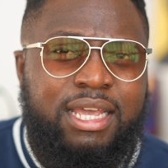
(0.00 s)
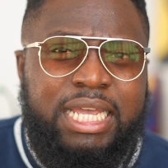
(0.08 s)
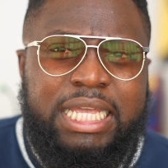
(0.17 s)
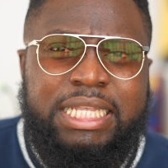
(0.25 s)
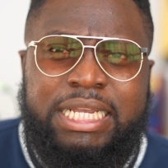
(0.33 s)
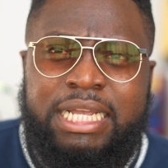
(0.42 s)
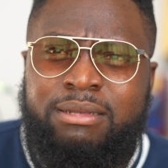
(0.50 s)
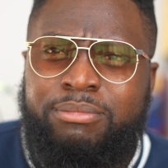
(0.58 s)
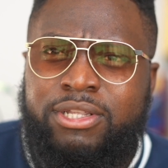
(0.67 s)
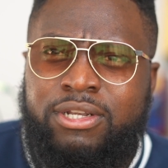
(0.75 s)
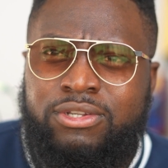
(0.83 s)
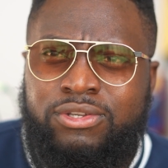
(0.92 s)
It's kind of
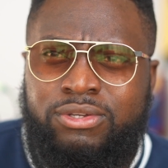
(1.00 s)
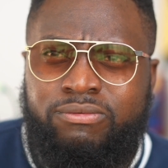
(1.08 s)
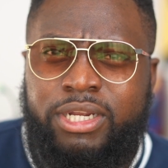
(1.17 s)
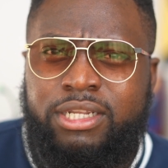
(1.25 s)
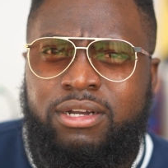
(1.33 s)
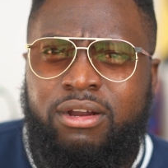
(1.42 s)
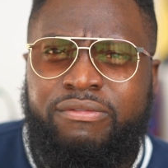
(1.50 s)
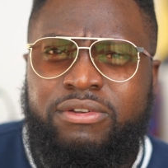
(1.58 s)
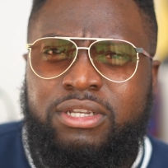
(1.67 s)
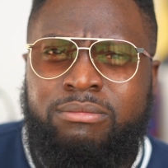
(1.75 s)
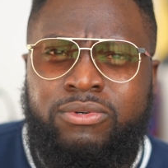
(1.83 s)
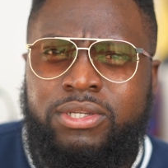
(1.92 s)
been under the radar for
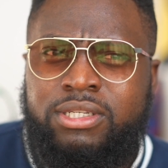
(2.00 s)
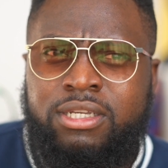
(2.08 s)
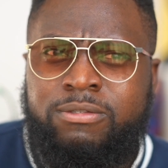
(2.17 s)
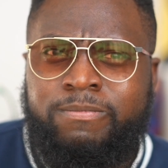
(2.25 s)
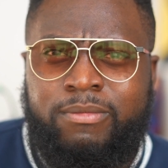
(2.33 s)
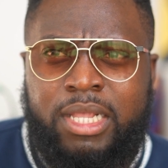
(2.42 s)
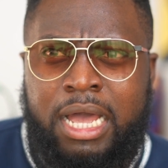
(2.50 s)
some reason.